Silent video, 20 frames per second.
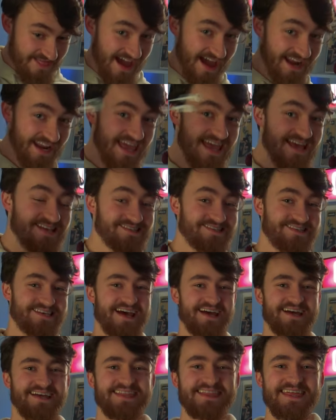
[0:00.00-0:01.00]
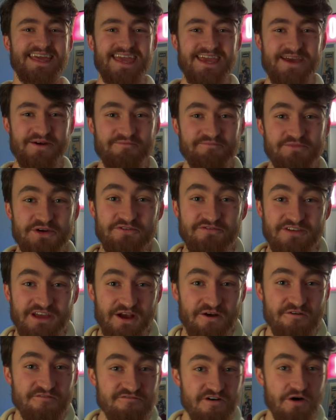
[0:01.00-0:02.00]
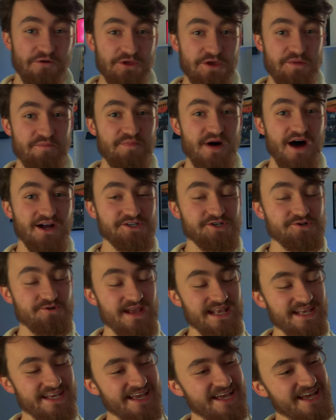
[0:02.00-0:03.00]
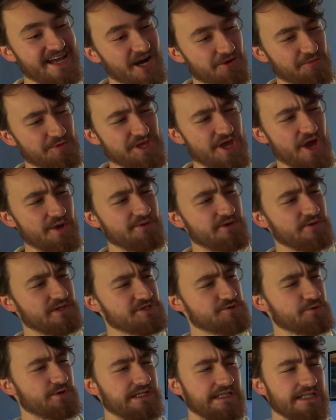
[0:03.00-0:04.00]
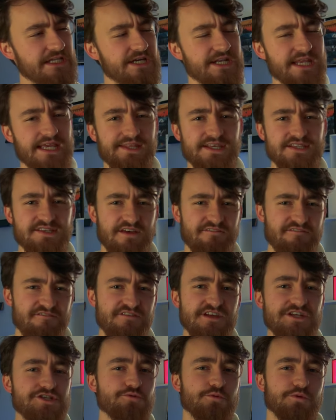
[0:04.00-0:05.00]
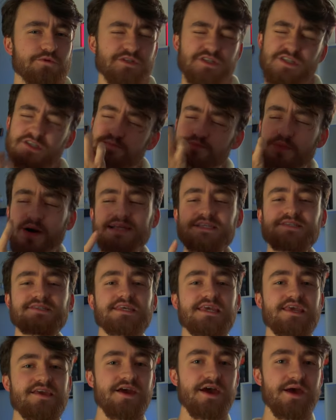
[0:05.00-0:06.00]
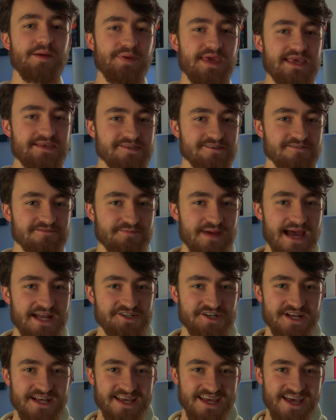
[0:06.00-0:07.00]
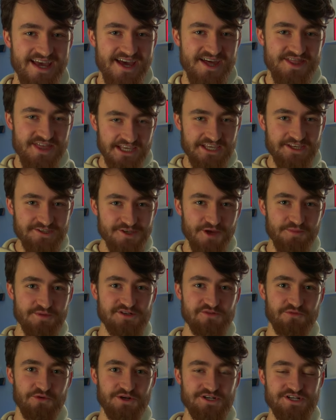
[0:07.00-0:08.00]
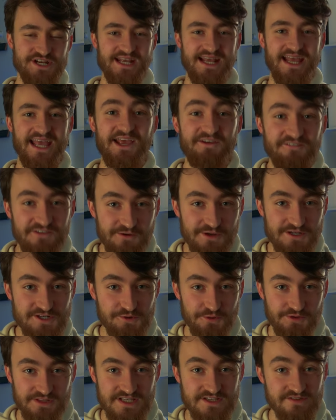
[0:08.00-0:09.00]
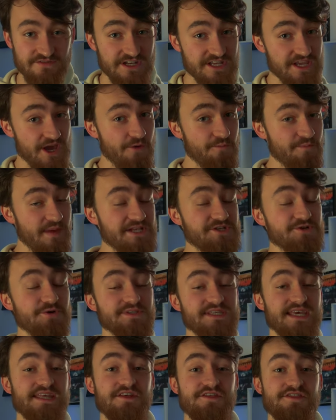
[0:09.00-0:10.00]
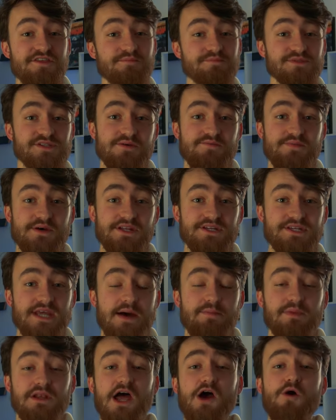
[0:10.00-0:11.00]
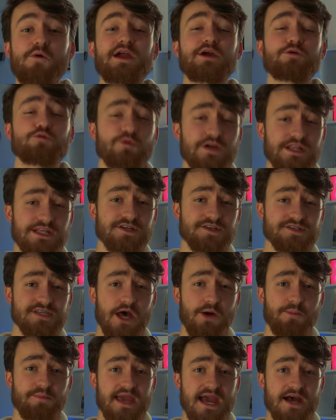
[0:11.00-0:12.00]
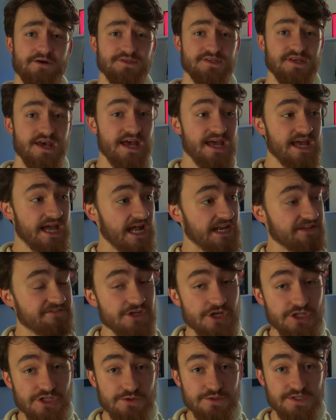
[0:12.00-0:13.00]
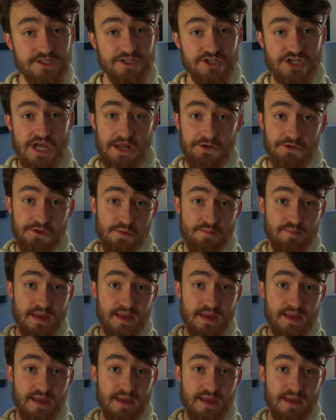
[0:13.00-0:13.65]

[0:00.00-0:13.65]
that is the moving volume bar trick. I really hope you enjoyed learning this visual, spicy piece of magic. Thank you so much for watching. If you enjoyed this video, make sure to hit the thumbs up button down below. It really does help me out. And if you're new to the channel,